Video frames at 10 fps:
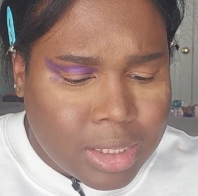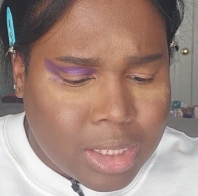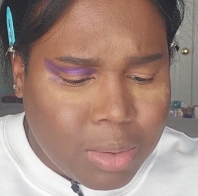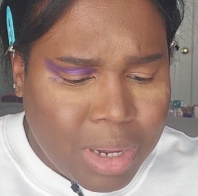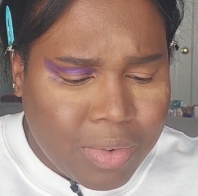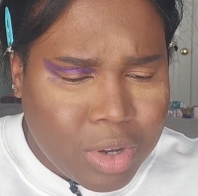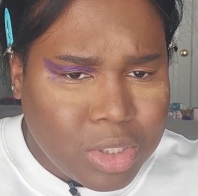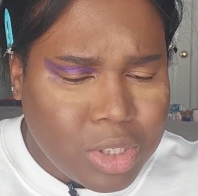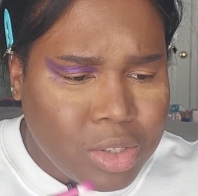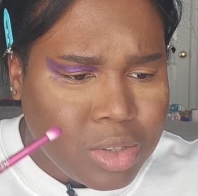Did we ever go
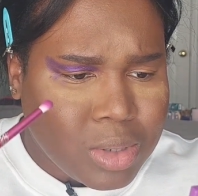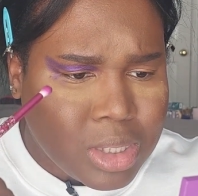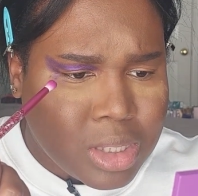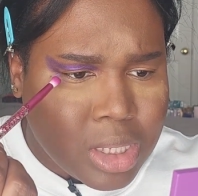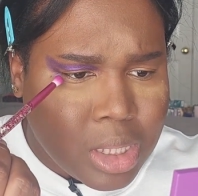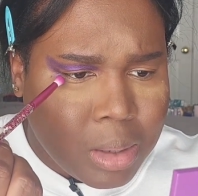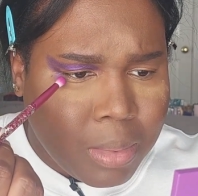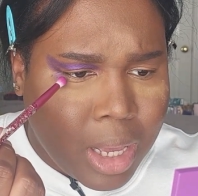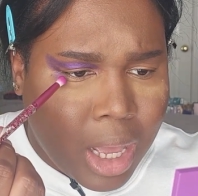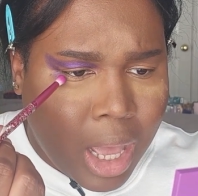to the zoo and see
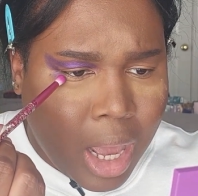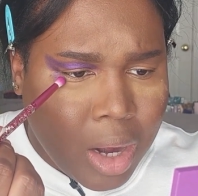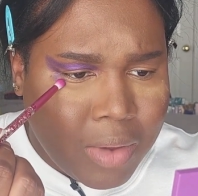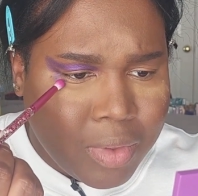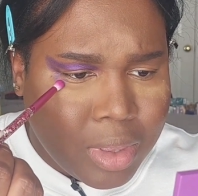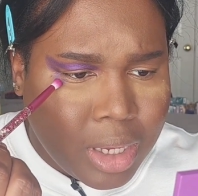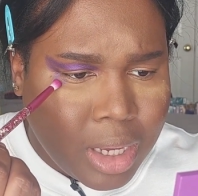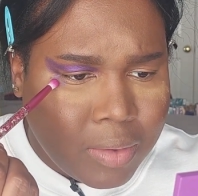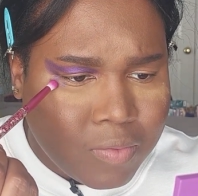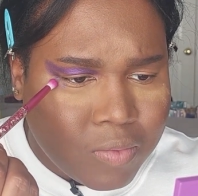them? I don't even think
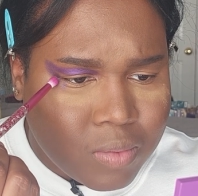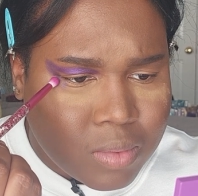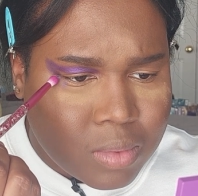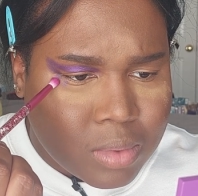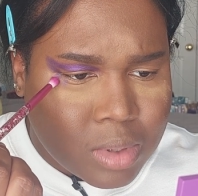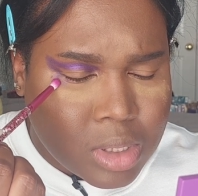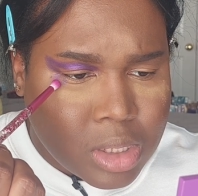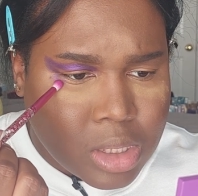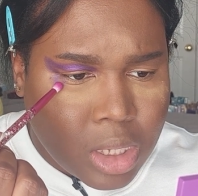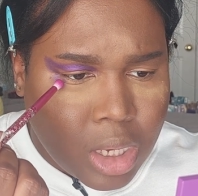I've
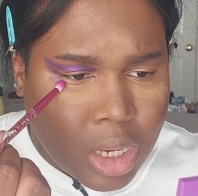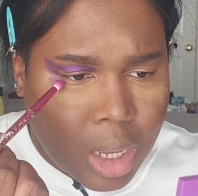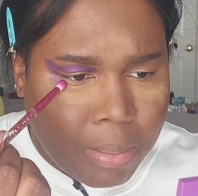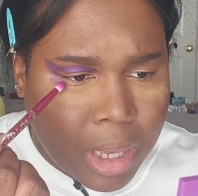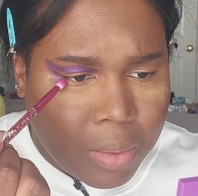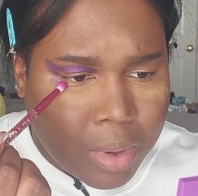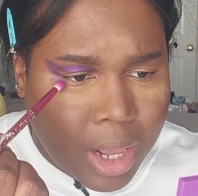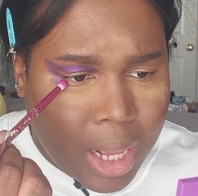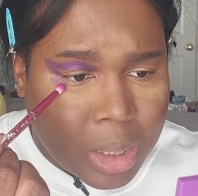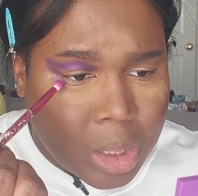seen a penguin
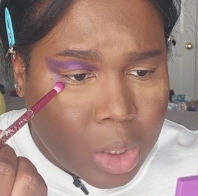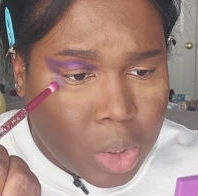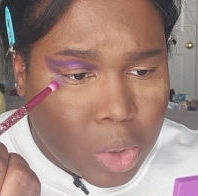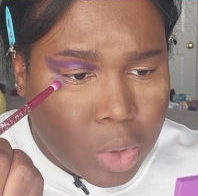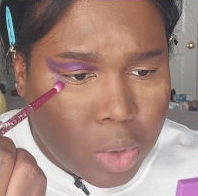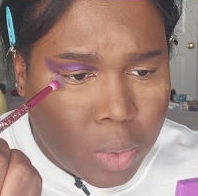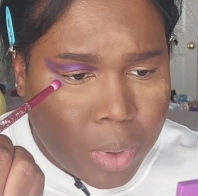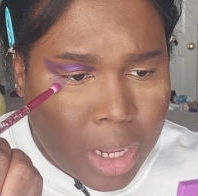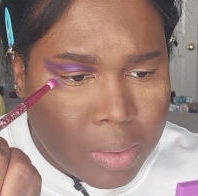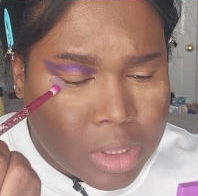at the zoo
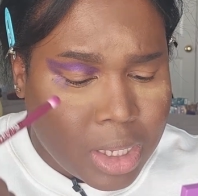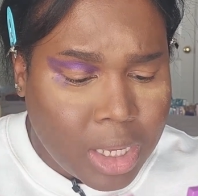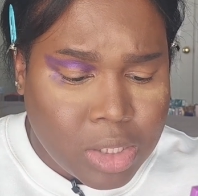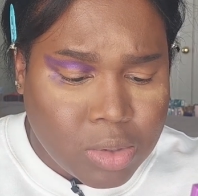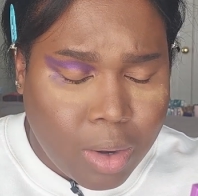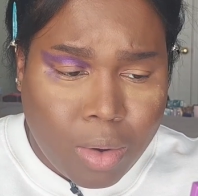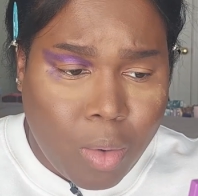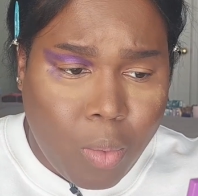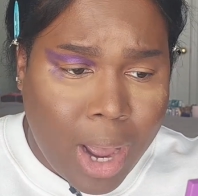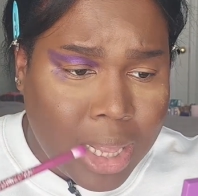when I was a kid, so I don't
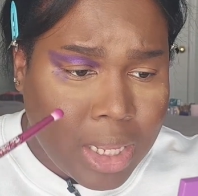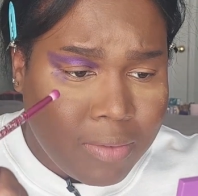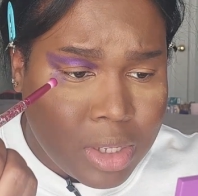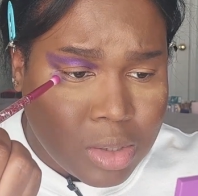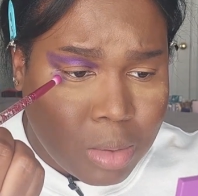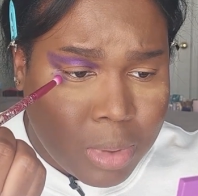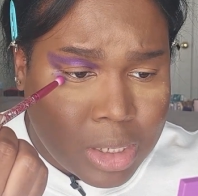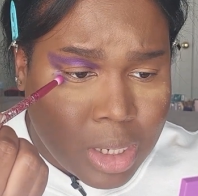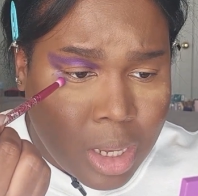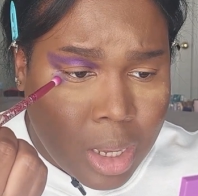know why I loved it so
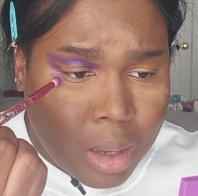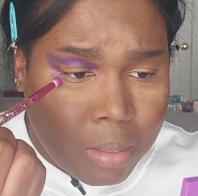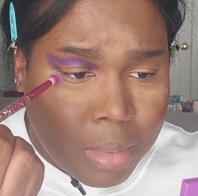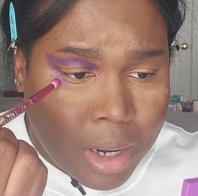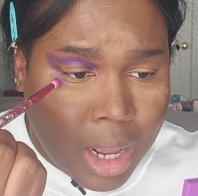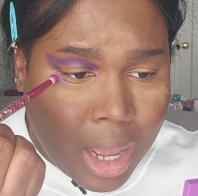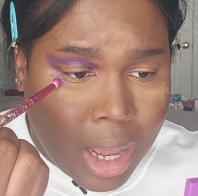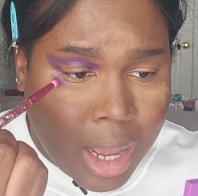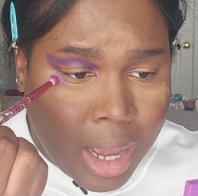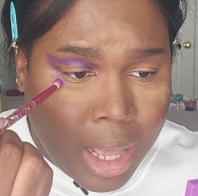much, but
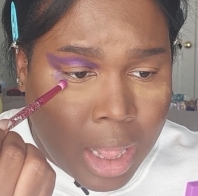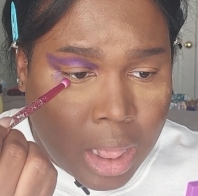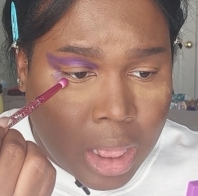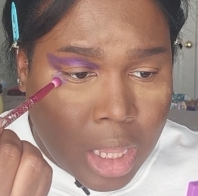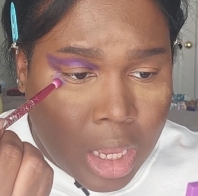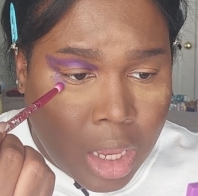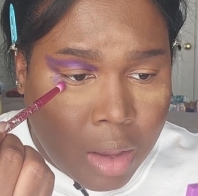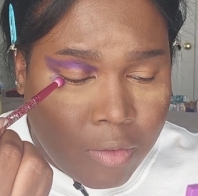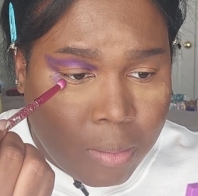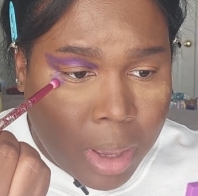I
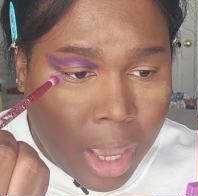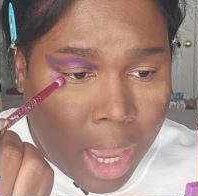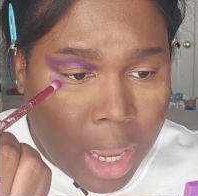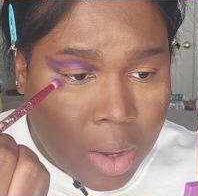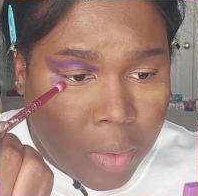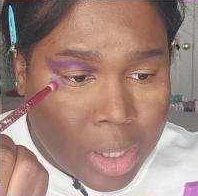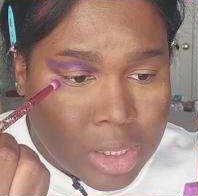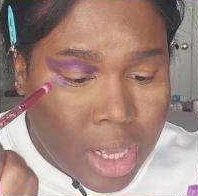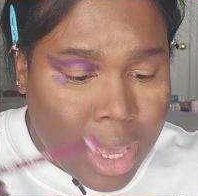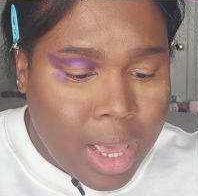love
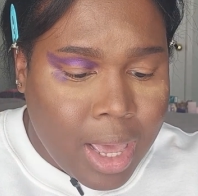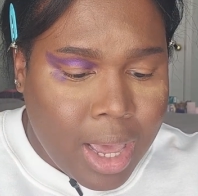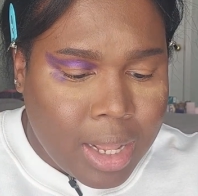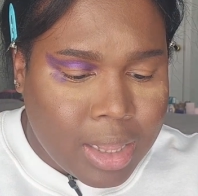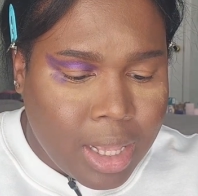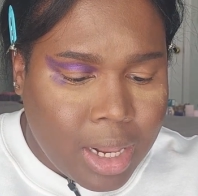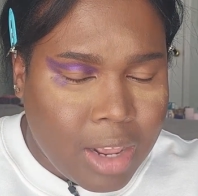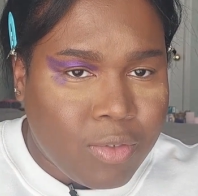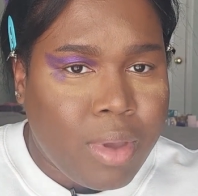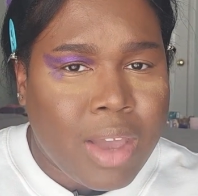penguins. And then
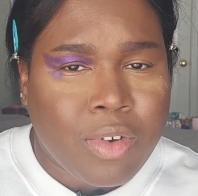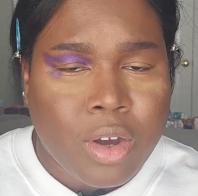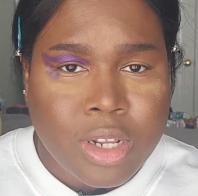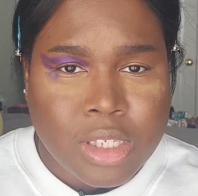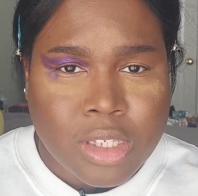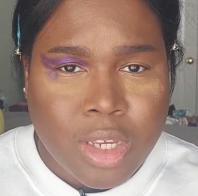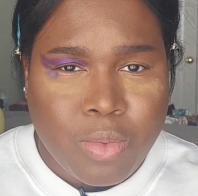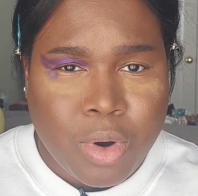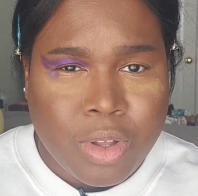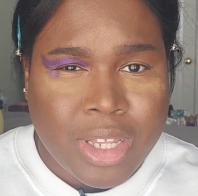if you ever go to
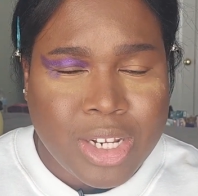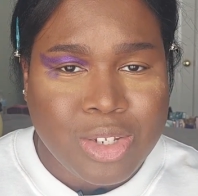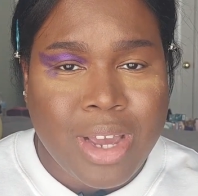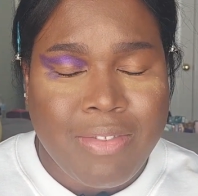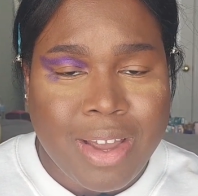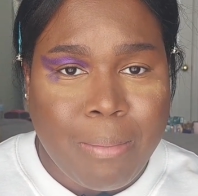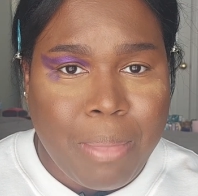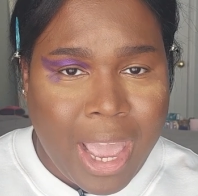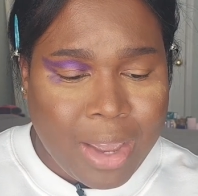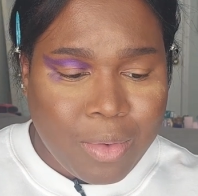SeaWorld, they do have like a
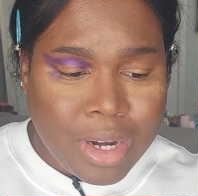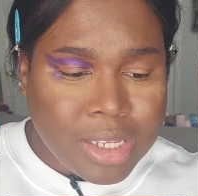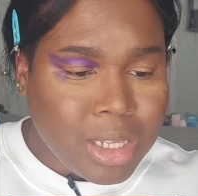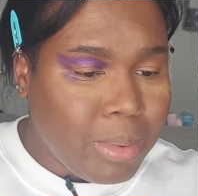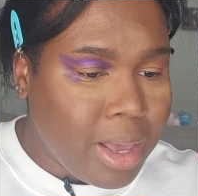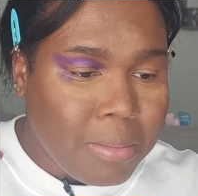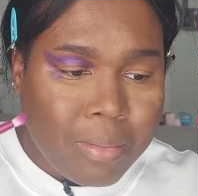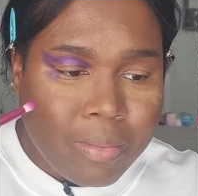penguin exhibit.